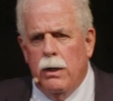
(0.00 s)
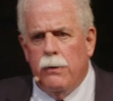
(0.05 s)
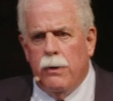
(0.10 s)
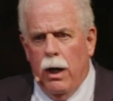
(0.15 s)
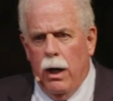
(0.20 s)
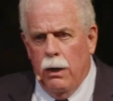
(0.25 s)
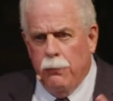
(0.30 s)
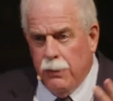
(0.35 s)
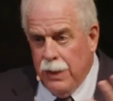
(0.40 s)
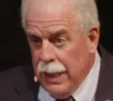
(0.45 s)

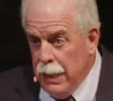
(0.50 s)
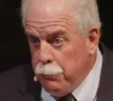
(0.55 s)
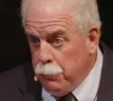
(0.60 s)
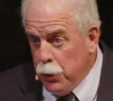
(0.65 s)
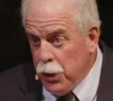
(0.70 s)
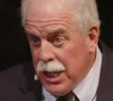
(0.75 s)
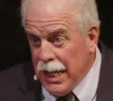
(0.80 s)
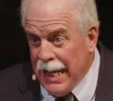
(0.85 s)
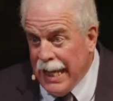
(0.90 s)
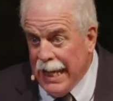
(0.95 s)
of
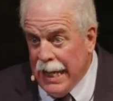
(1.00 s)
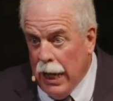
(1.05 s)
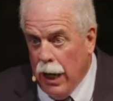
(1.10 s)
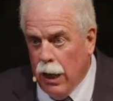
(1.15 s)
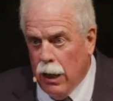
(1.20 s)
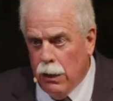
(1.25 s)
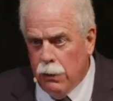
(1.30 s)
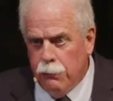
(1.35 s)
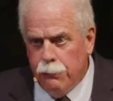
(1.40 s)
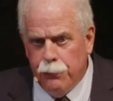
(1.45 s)
liberty,
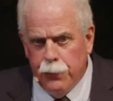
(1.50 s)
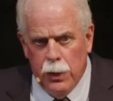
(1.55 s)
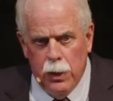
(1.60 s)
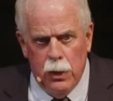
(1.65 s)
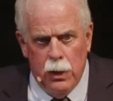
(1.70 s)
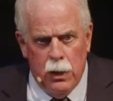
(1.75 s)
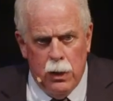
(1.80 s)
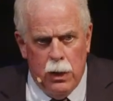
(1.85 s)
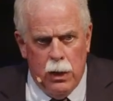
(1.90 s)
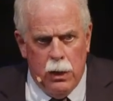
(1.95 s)
of
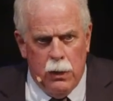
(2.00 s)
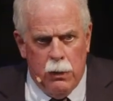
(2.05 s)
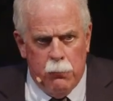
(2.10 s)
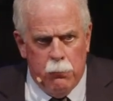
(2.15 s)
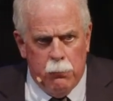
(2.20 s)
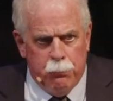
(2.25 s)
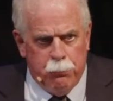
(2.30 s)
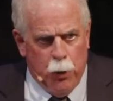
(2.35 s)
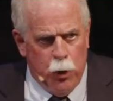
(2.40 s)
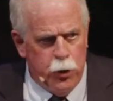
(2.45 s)

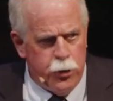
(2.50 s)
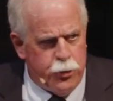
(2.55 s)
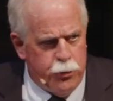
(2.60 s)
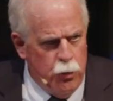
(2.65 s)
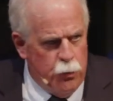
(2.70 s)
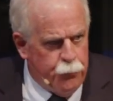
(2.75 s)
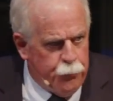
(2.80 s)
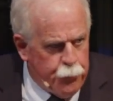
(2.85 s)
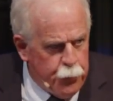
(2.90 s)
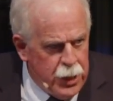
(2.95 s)
personal
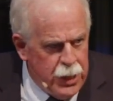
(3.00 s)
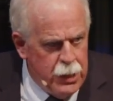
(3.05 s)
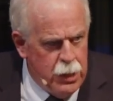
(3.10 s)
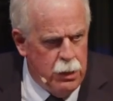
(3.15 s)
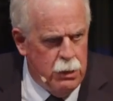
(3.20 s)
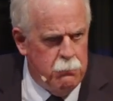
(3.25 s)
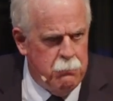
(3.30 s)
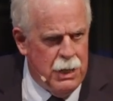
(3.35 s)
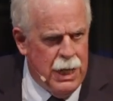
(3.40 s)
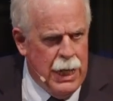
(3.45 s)

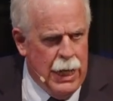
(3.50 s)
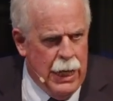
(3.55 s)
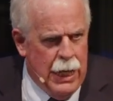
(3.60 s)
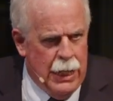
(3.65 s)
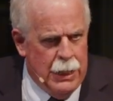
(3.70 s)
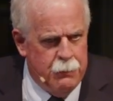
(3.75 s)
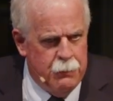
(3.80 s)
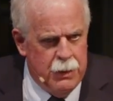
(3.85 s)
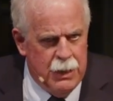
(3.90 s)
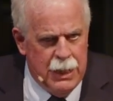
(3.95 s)
freedom,
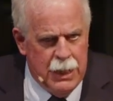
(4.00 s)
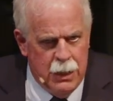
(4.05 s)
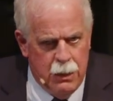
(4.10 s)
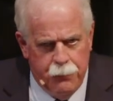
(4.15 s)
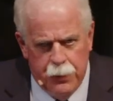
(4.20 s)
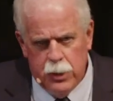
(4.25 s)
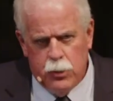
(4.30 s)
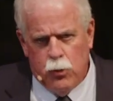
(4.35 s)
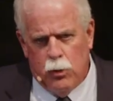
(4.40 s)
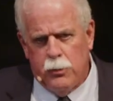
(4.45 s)
and
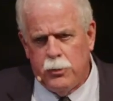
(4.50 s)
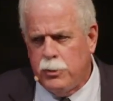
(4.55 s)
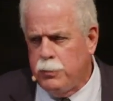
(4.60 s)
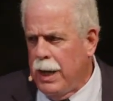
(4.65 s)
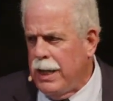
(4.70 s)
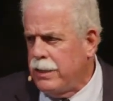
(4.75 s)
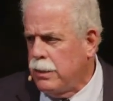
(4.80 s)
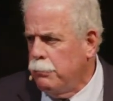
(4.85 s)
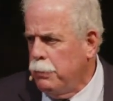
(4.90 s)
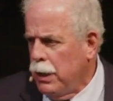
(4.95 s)
individual
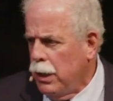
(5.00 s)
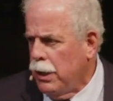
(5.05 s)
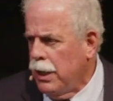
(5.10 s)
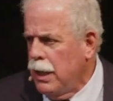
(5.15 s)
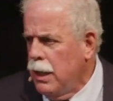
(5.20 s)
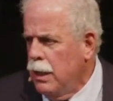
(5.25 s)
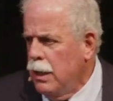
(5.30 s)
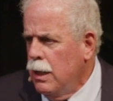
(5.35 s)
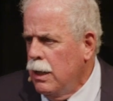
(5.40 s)
responsibility,